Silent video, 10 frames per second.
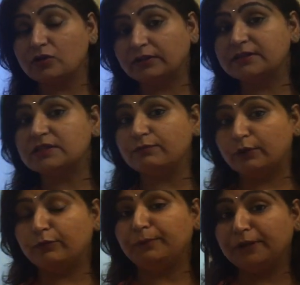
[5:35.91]
So this is
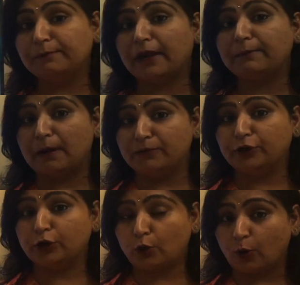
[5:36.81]
what we mean by
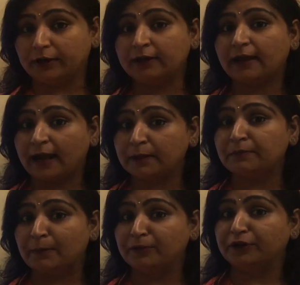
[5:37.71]
memory recording
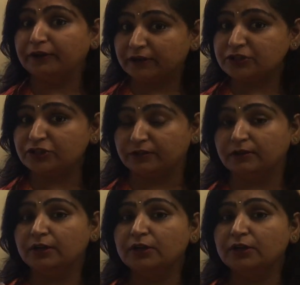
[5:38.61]
and memory retention.